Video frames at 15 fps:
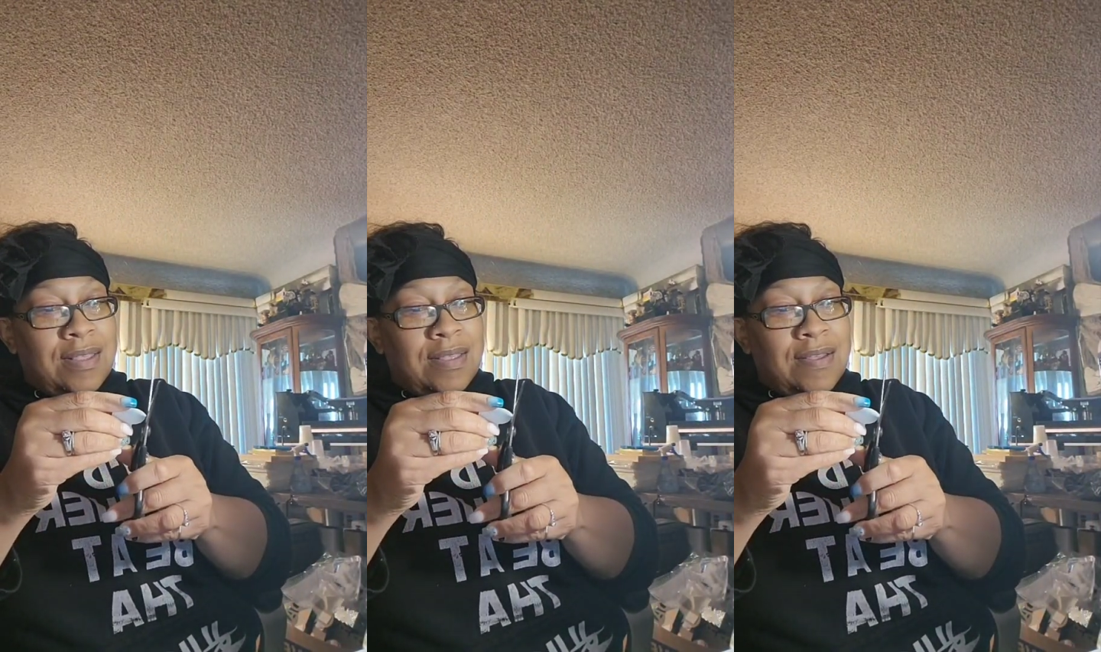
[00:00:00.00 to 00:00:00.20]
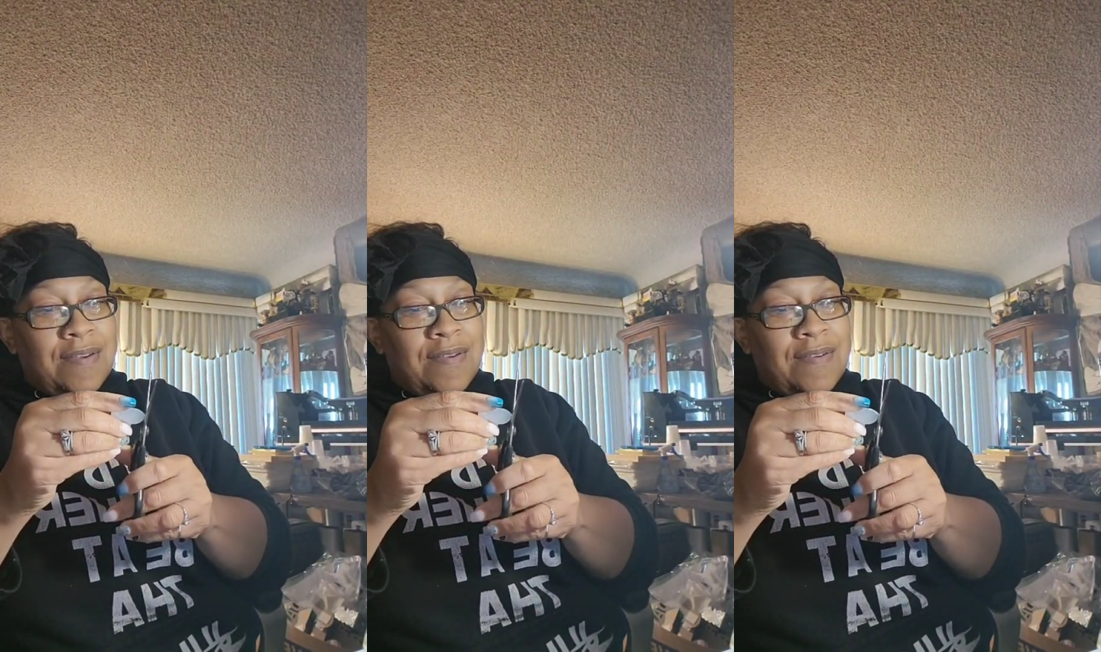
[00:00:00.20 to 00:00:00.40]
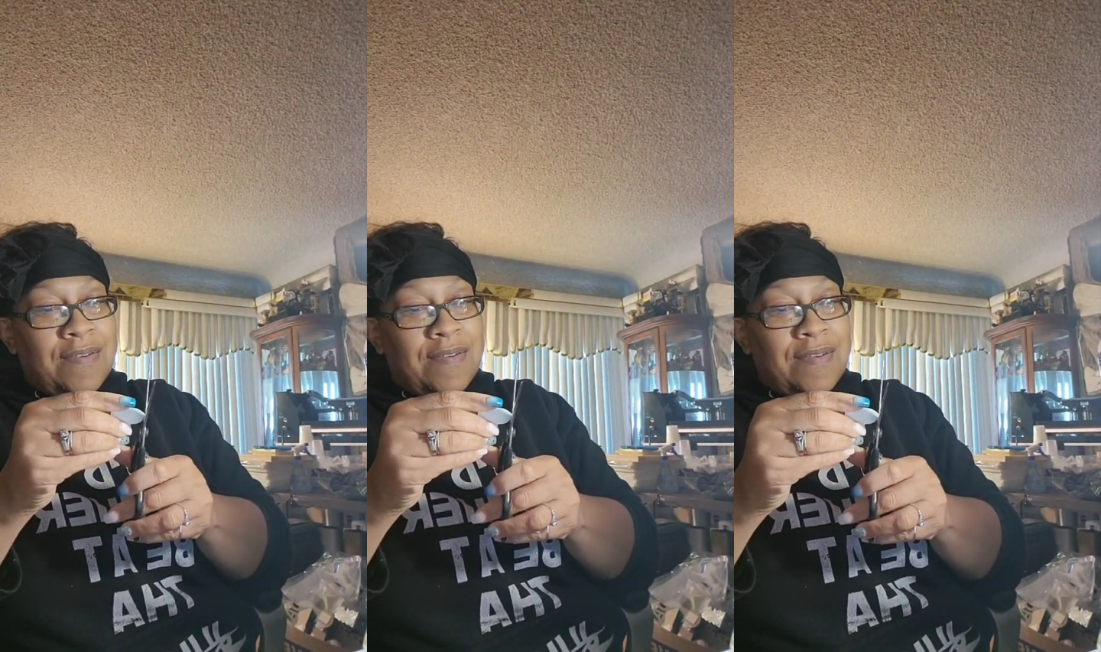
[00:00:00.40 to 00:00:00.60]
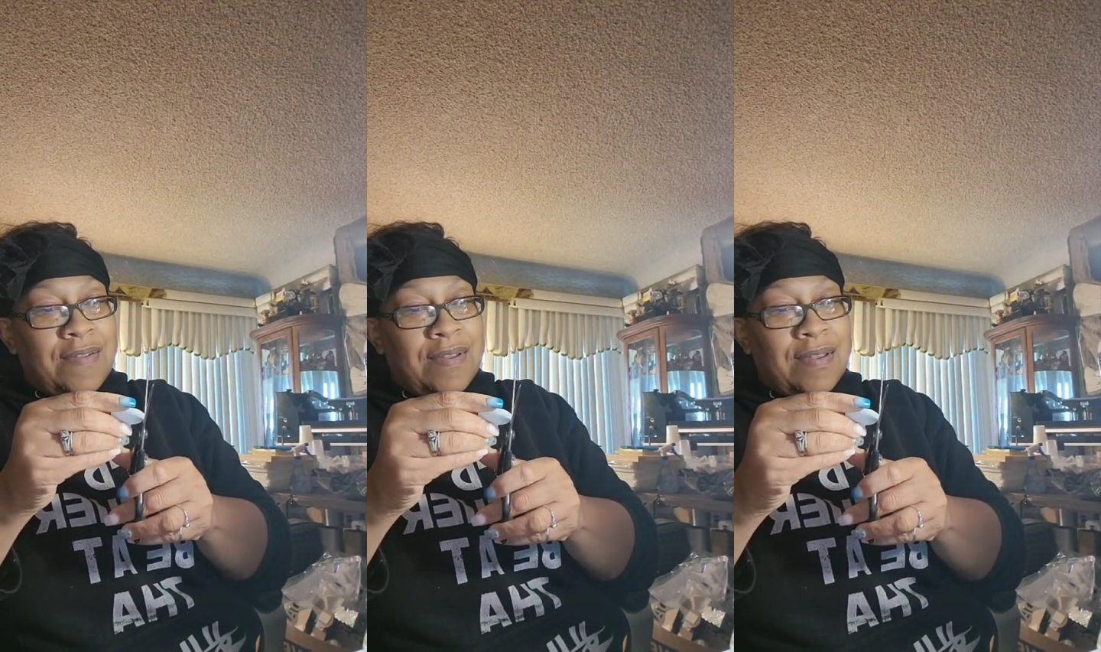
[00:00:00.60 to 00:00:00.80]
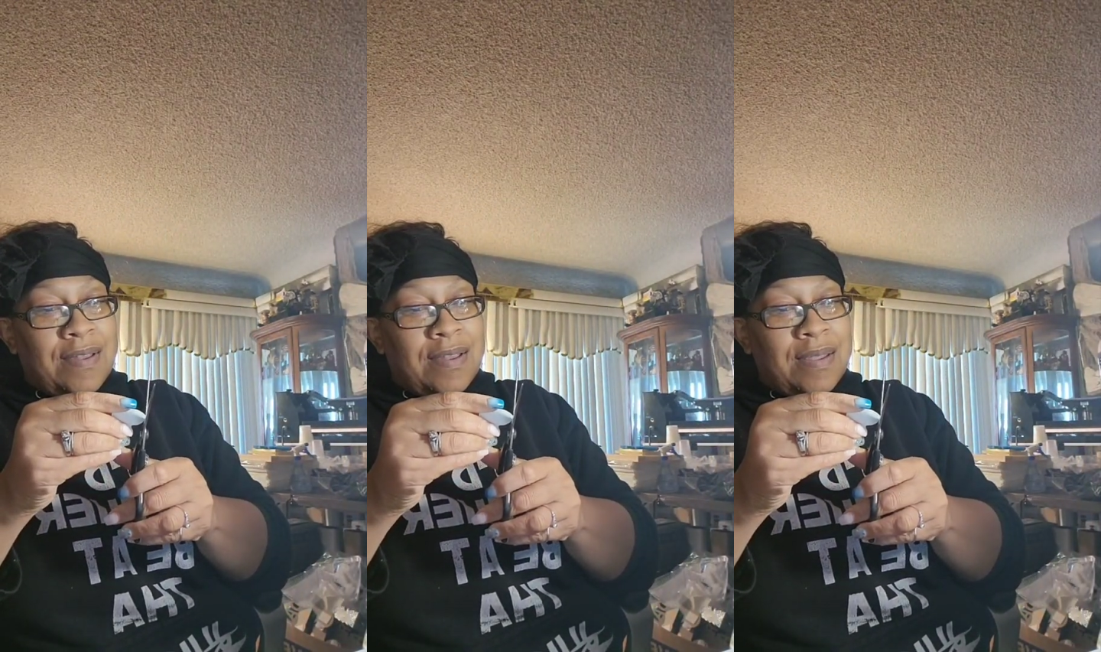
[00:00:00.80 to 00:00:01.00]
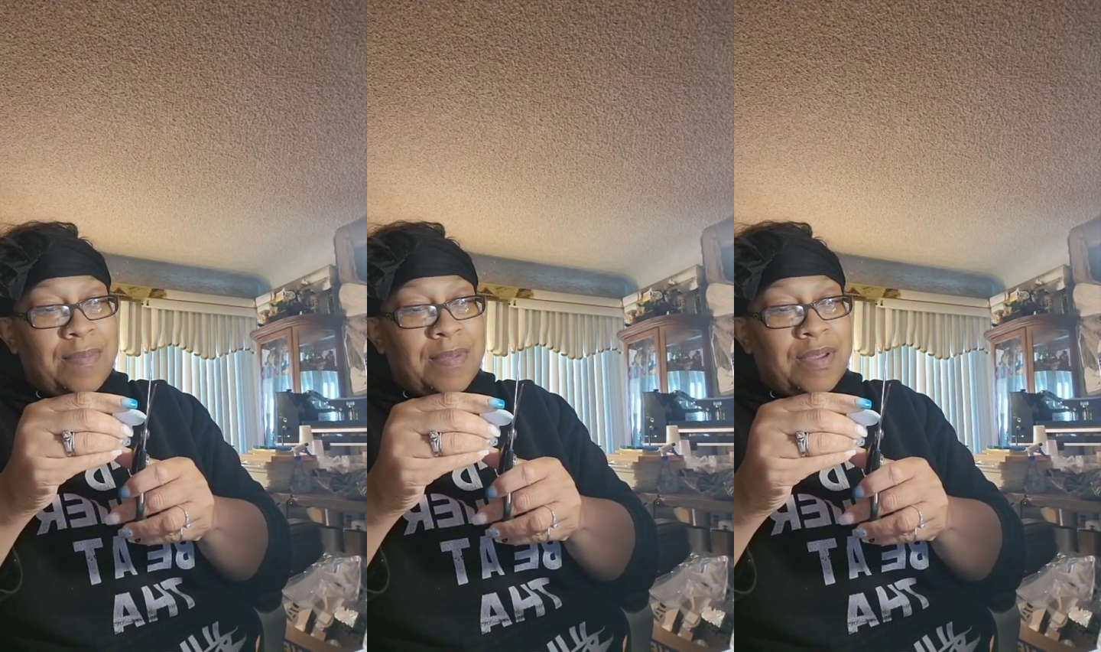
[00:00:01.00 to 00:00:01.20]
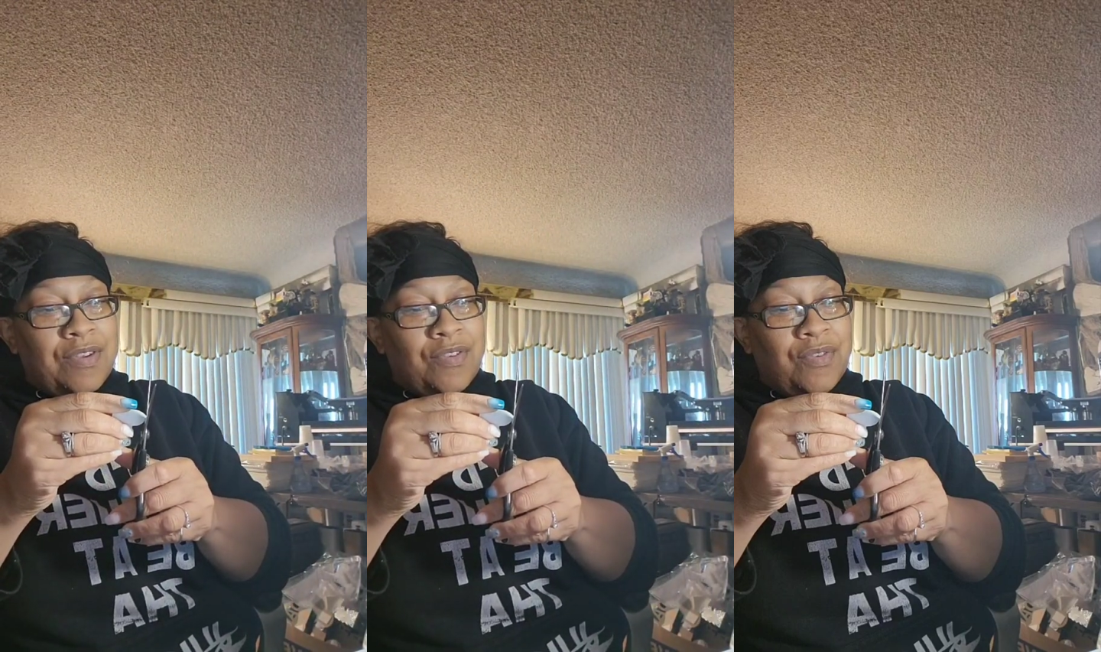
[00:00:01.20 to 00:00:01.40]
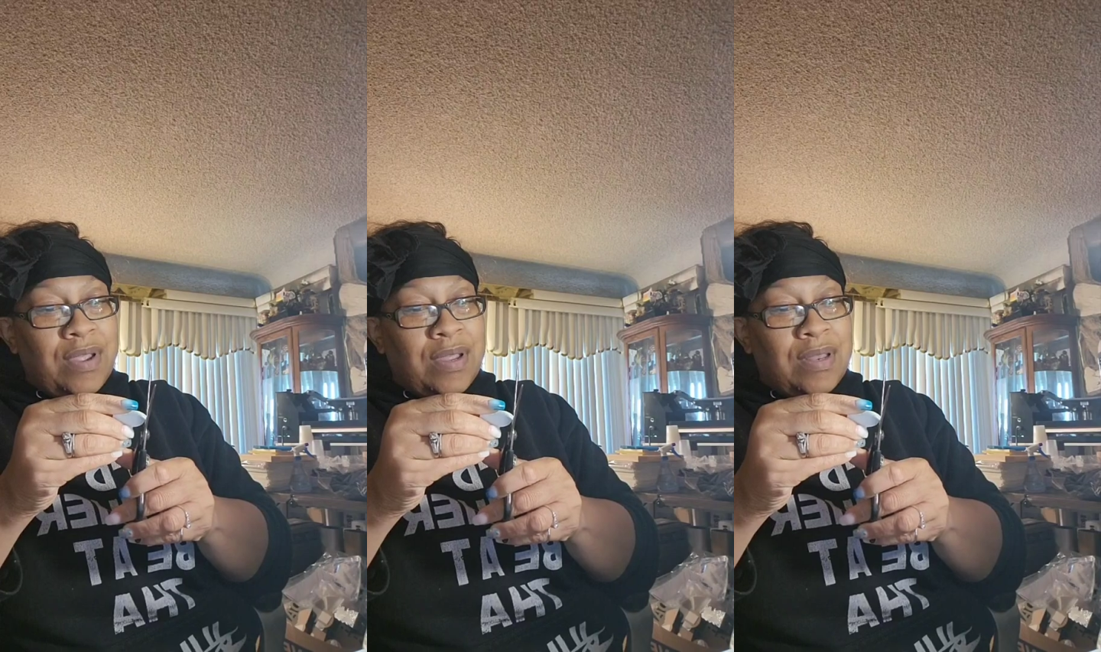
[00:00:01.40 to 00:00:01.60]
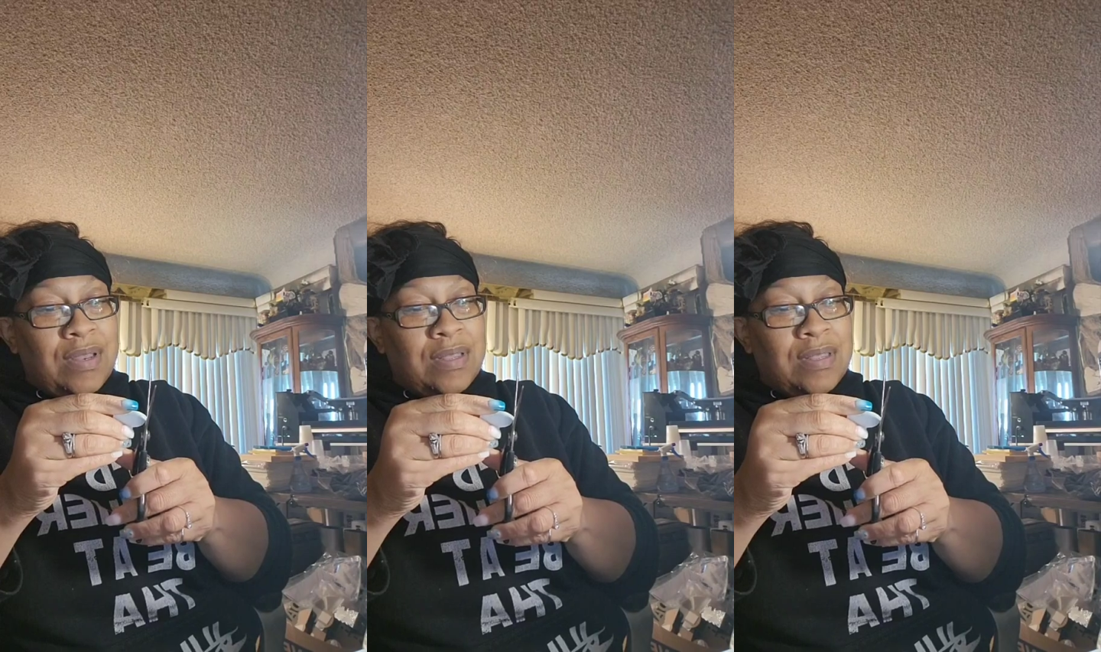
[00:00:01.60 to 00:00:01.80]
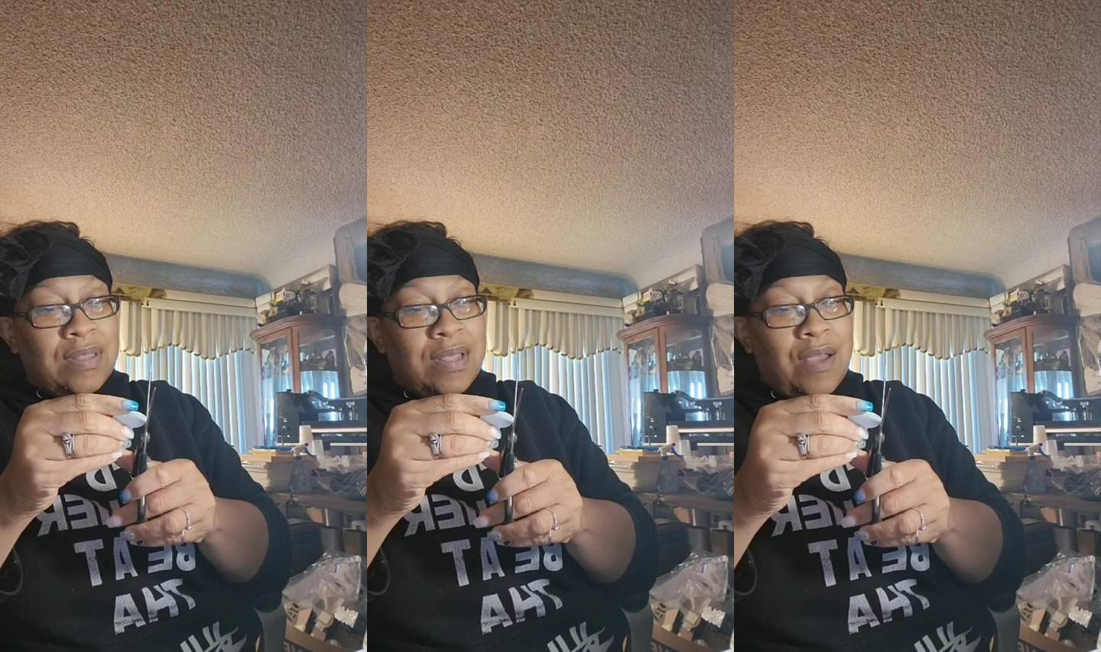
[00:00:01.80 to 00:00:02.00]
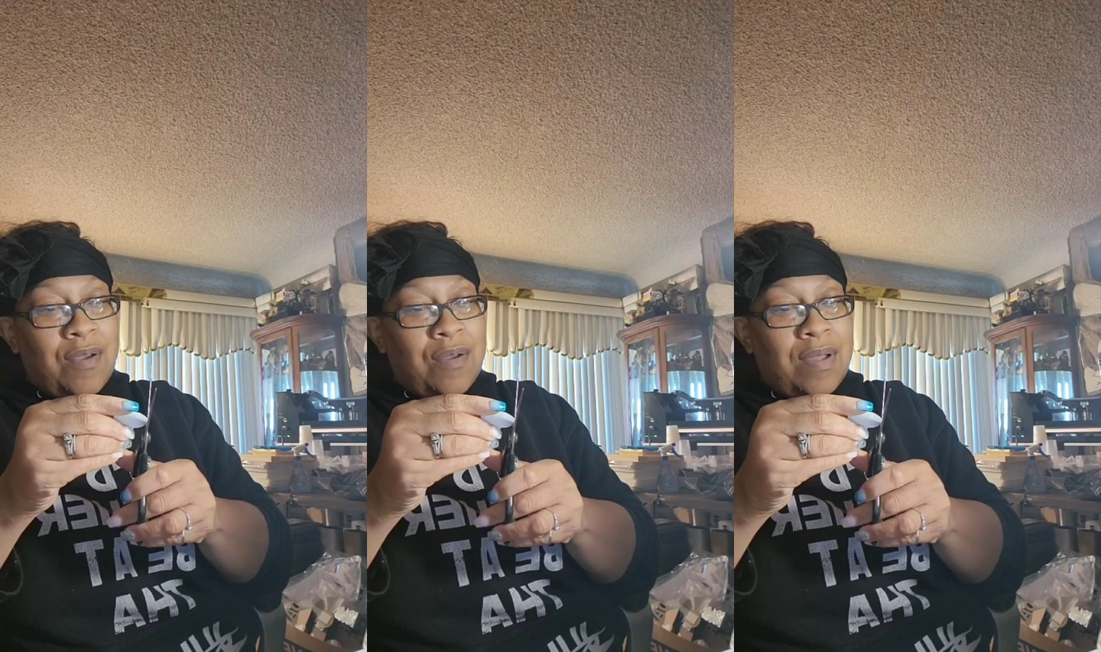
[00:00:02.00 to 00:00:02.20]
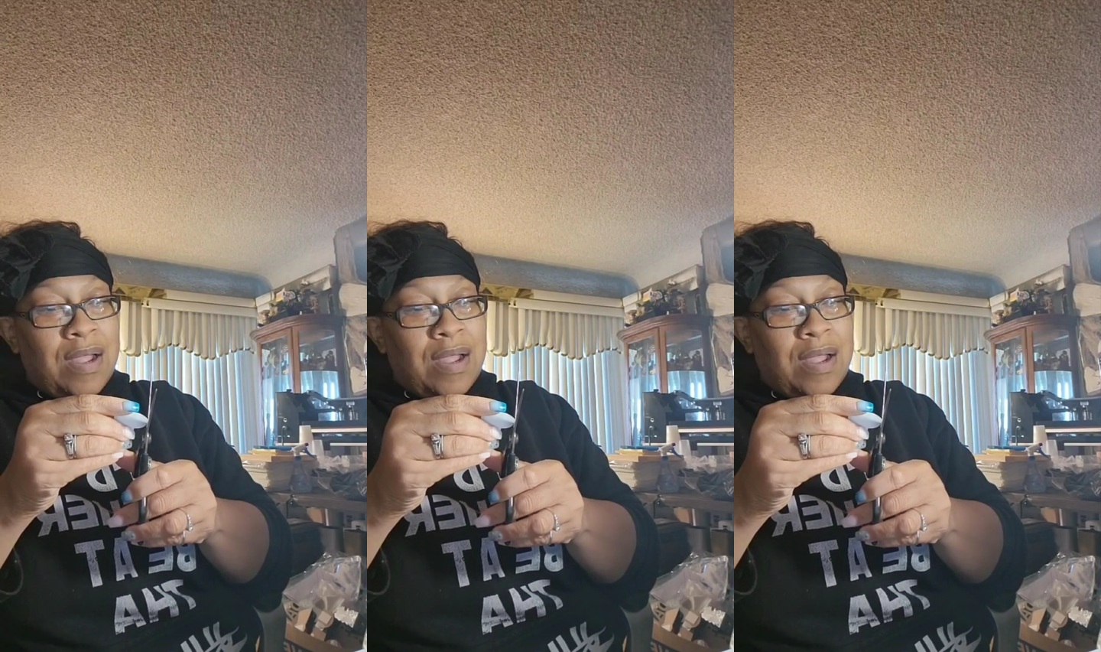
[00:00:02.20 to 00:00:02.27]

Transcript: So we straighten this out.